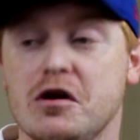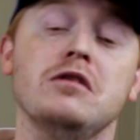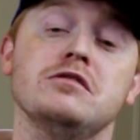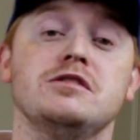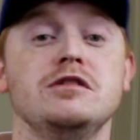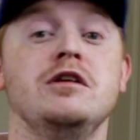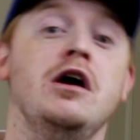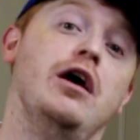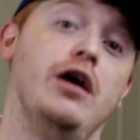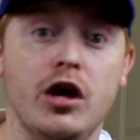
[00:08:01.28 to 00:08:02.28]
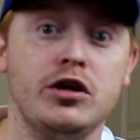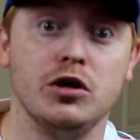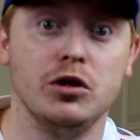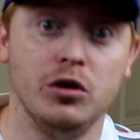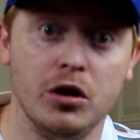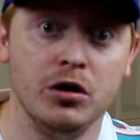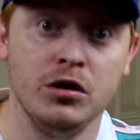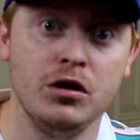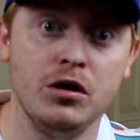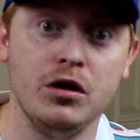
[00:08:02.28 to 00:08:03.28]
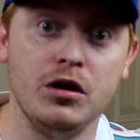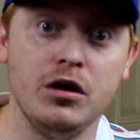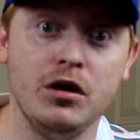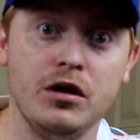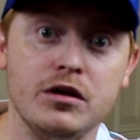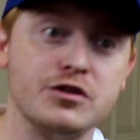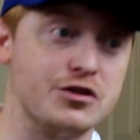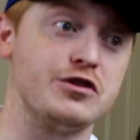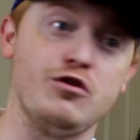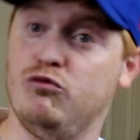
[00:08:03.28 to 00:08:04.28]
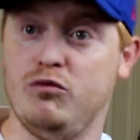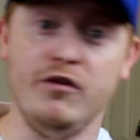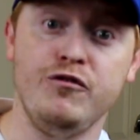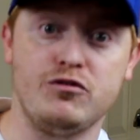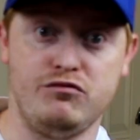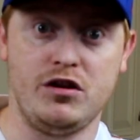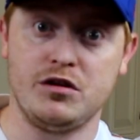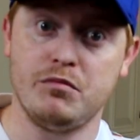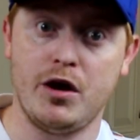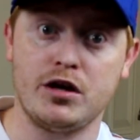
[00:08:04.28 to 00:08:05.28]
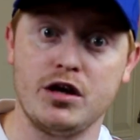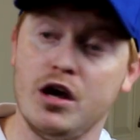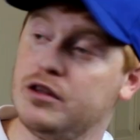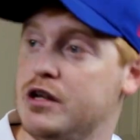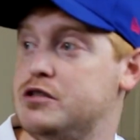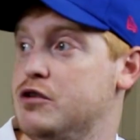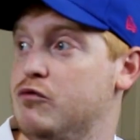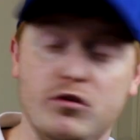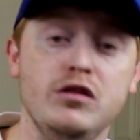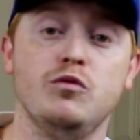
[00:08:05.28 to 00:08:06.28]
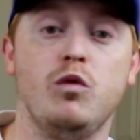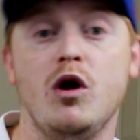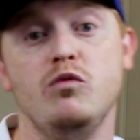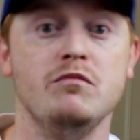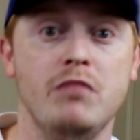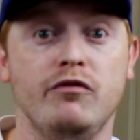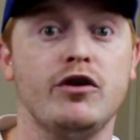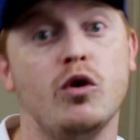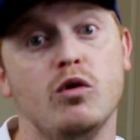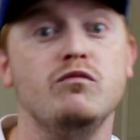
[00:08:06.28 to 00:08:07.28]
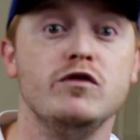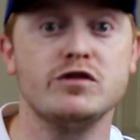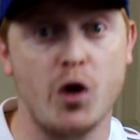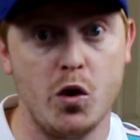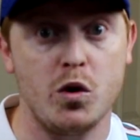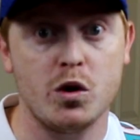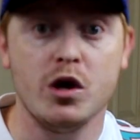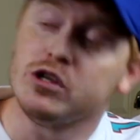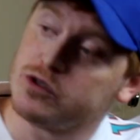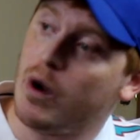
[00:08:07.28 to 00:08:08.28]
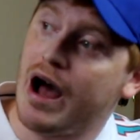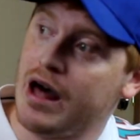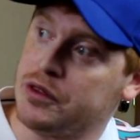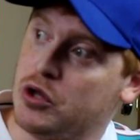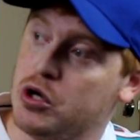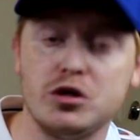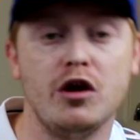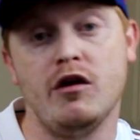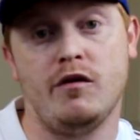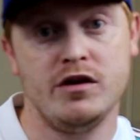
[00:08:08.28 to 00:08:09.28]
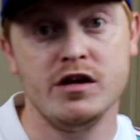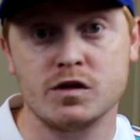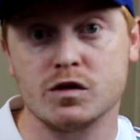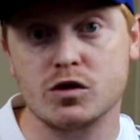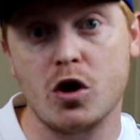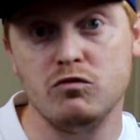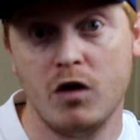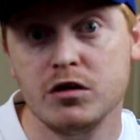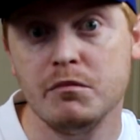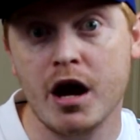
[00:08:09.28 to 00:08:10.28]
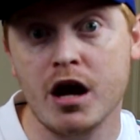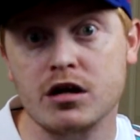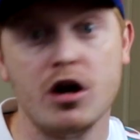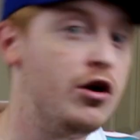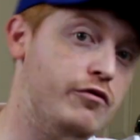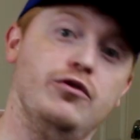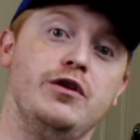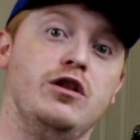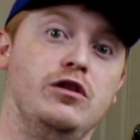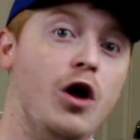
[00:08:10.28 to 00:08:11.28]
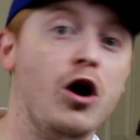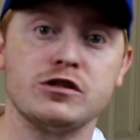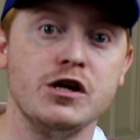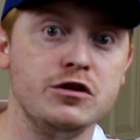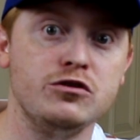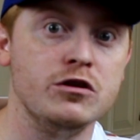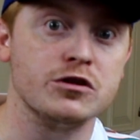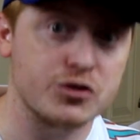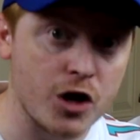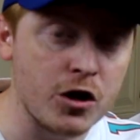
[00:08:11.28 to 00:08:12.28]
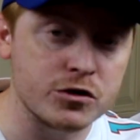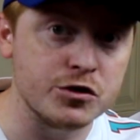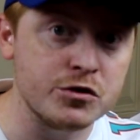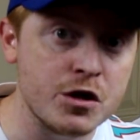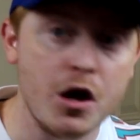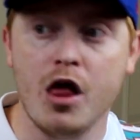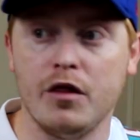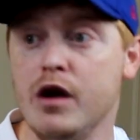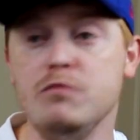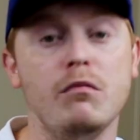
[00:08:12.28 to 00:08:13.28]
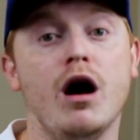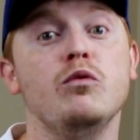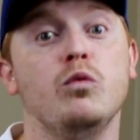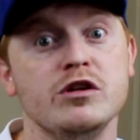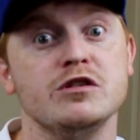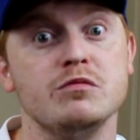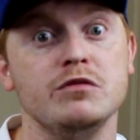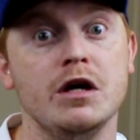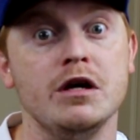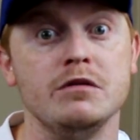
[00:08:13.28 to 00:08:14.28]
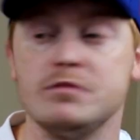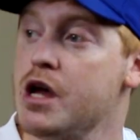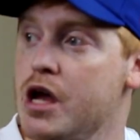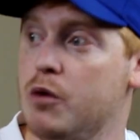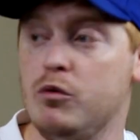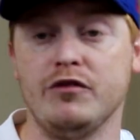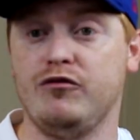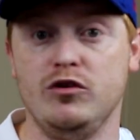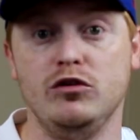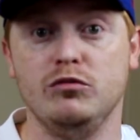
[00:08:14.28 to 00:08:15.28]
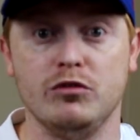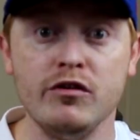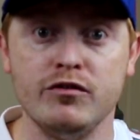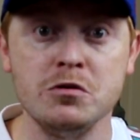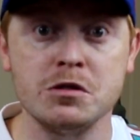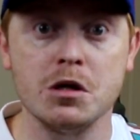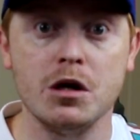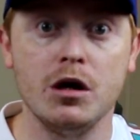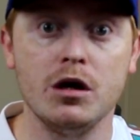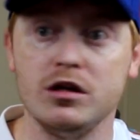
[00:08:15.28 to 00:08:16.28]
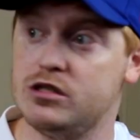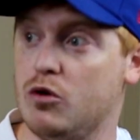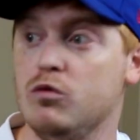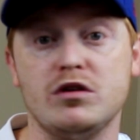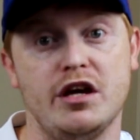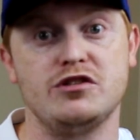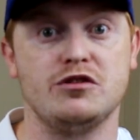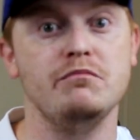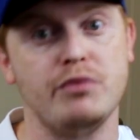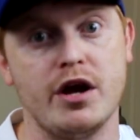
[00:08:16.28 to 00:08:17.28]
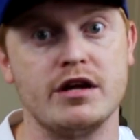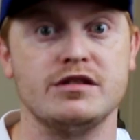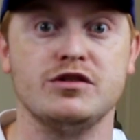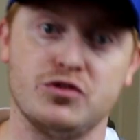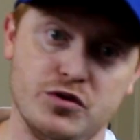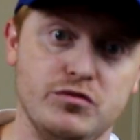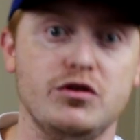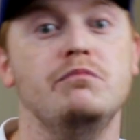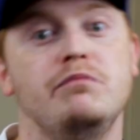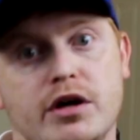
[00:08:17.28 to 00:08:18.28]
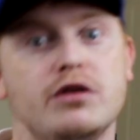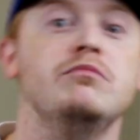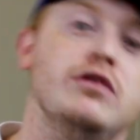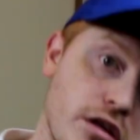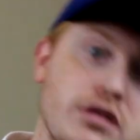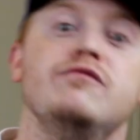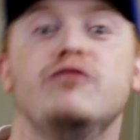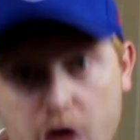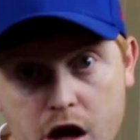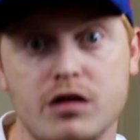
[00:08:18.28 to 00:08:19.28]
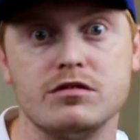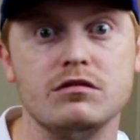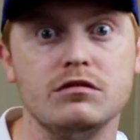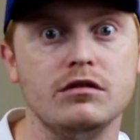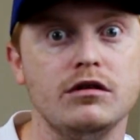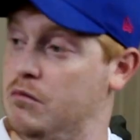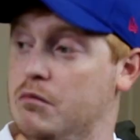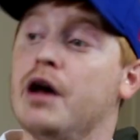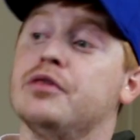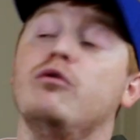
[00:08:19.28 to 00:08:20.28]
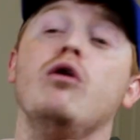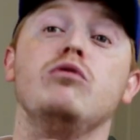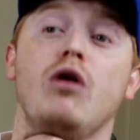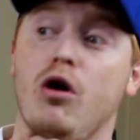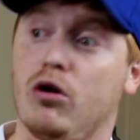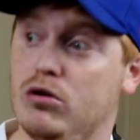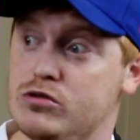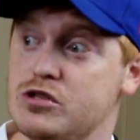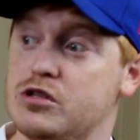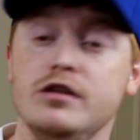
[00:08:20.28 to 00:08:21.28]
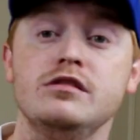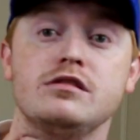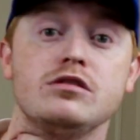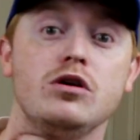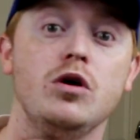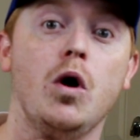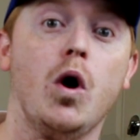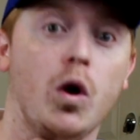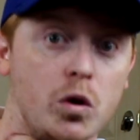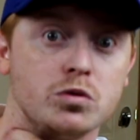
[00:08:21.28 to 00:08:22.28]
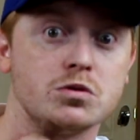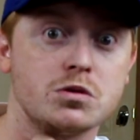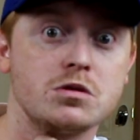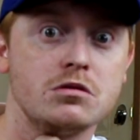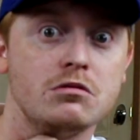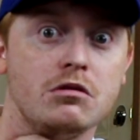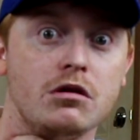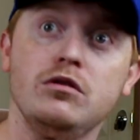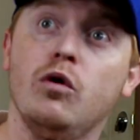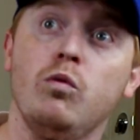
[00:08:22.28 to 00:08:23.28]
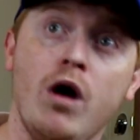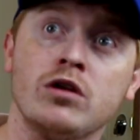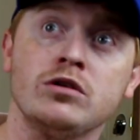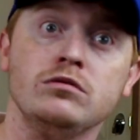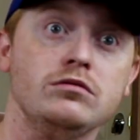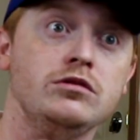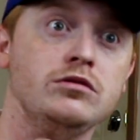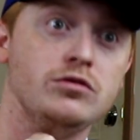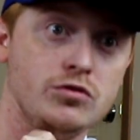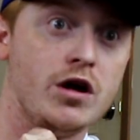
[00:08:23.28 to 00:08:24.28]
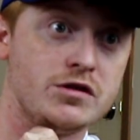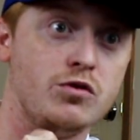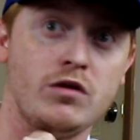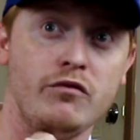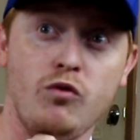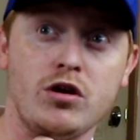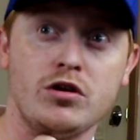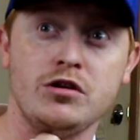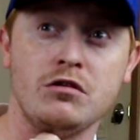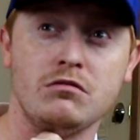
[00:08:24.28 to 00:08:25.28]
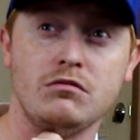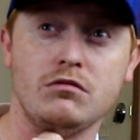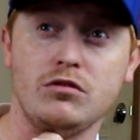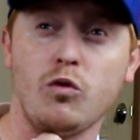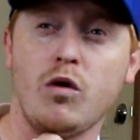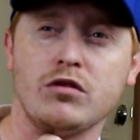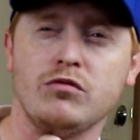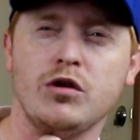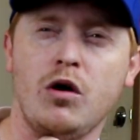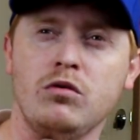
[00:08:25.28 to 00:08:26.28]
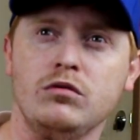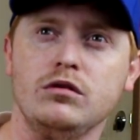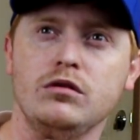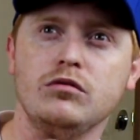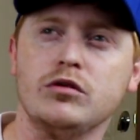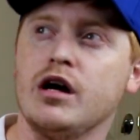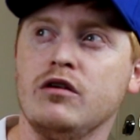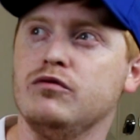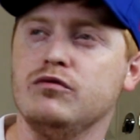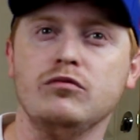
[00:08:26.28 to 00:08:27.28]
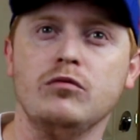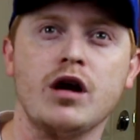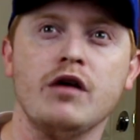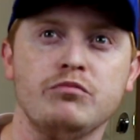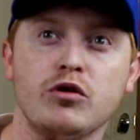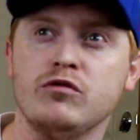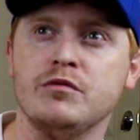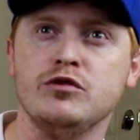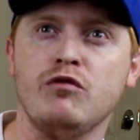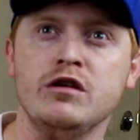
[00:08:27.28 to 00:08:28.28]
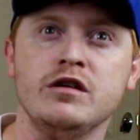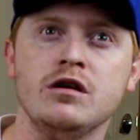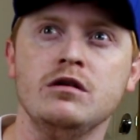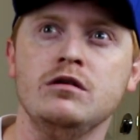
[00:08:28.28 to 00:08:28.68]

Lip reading: Austin Eckler is a terrific running back that did really well when Melvin Gordon was hurt. So I think if he's the starting running back for the Los Angeles Chargers, they might win some games. And with Phillip Rivers, he's going to catch some passes too. You better believe that. My throat hurts. This hurts. No water? You guys don't have water here? No water at all? What kind of program you run here?